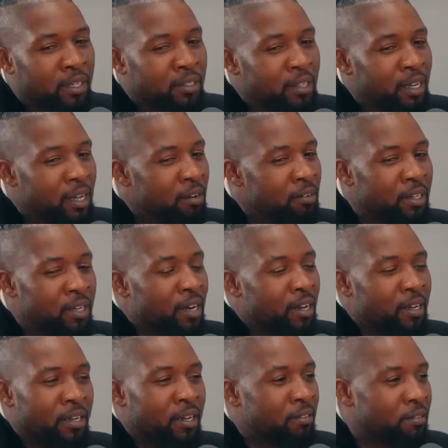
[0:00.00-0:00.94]
like, I don't look
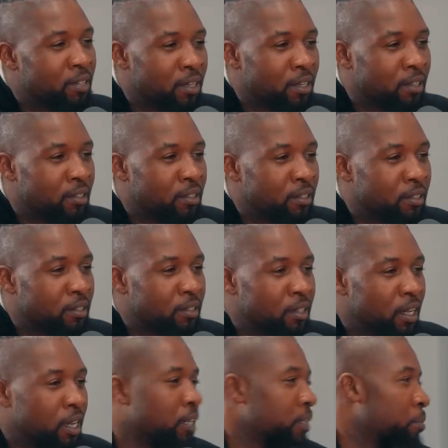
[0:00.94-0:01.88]
like Left Eye.
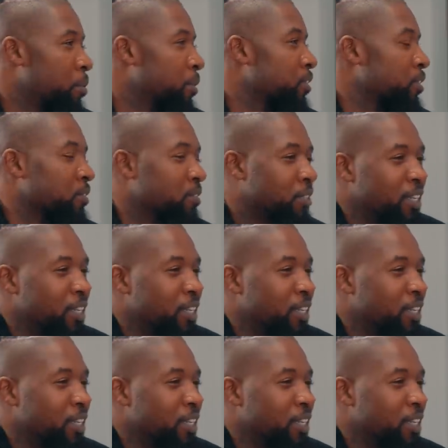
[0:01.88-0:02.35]
I ain't the person on